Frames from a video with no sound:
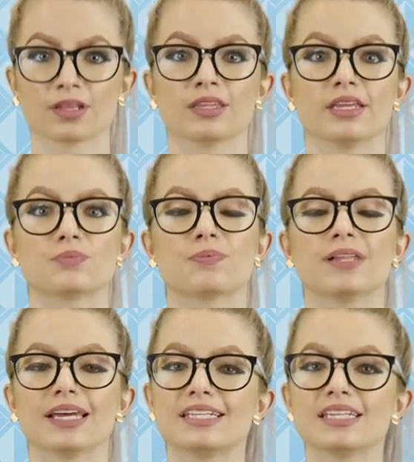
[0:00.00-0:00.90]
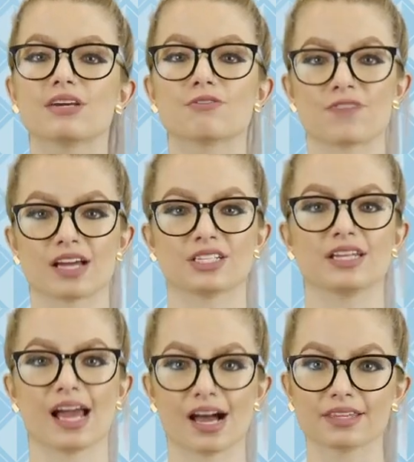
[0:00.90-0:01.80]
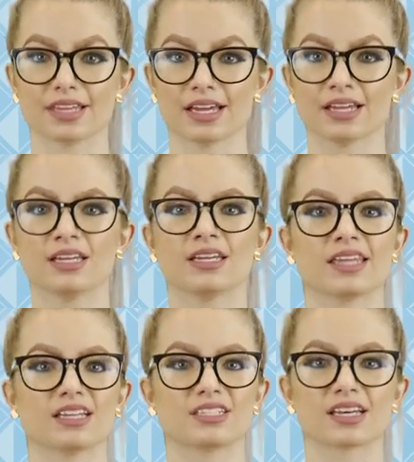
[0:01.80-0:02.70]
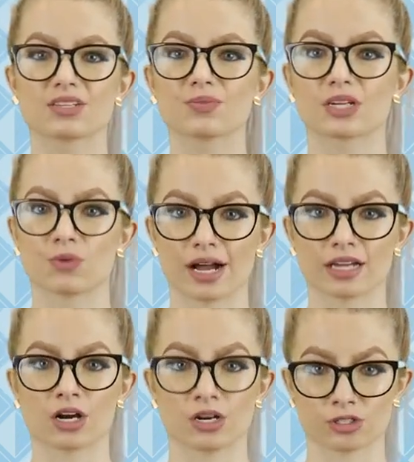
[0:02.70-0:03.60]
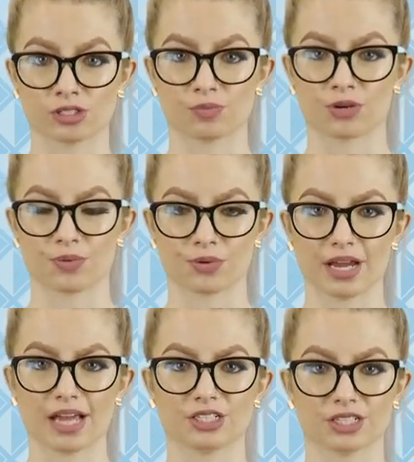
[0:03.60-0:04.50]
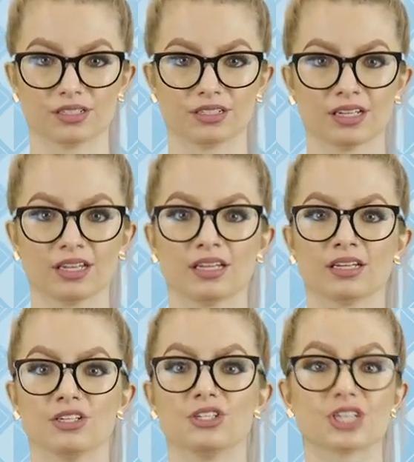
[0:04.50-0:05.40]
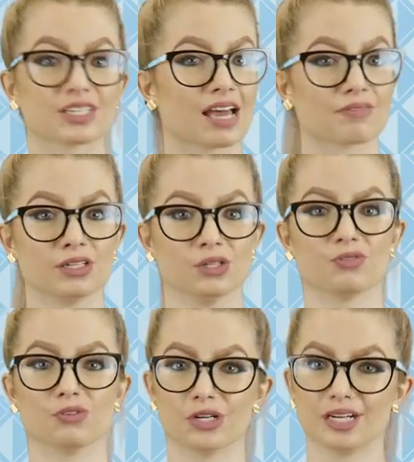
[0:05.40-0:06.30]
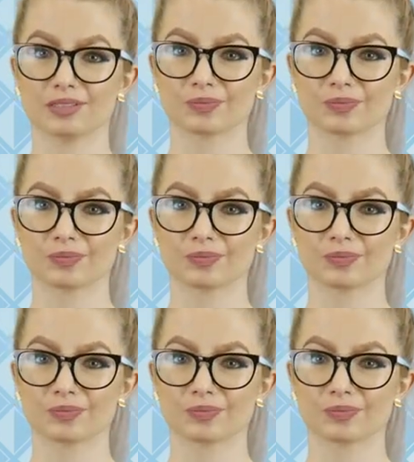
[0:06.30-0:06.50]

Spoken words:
There's plenty of fashion out there that doesn't require cultural appropriation. You just have to look for it.